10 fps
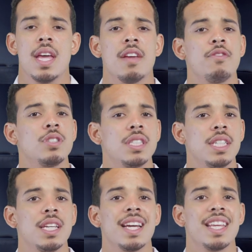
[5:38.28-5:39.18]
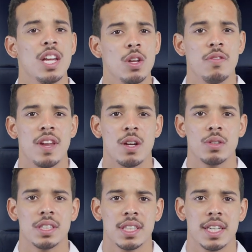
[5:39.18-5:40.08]
If you see a yellow flag
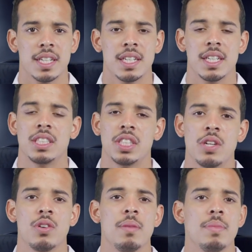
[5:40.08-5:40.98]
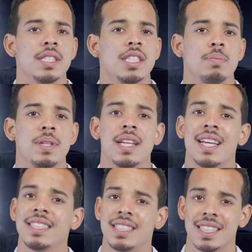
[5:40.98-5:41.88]
on circuit, it generally means there's been an
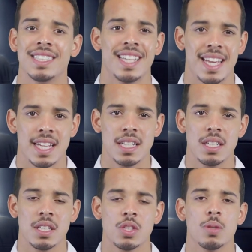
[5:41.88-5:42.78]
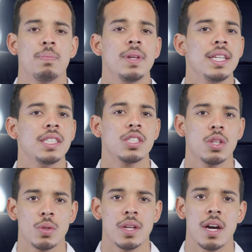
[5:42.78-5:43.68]
incident ahead, so please
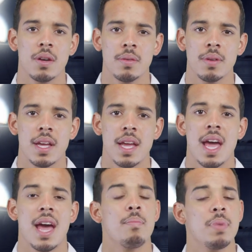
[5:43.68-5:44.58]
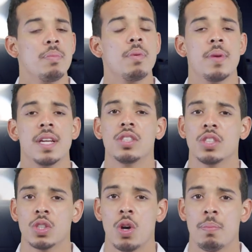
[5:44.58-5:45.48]
slow down and be prepared to
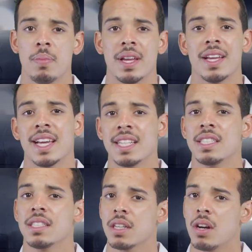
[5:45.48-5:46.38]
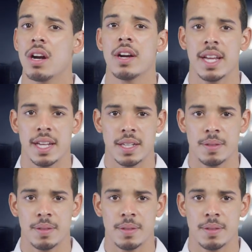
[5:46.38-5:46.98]
stop in case there's a car ahead.